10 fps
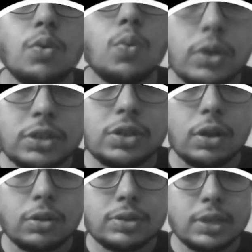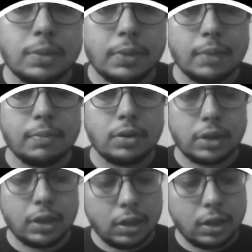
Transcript: $1 CPM. Okay,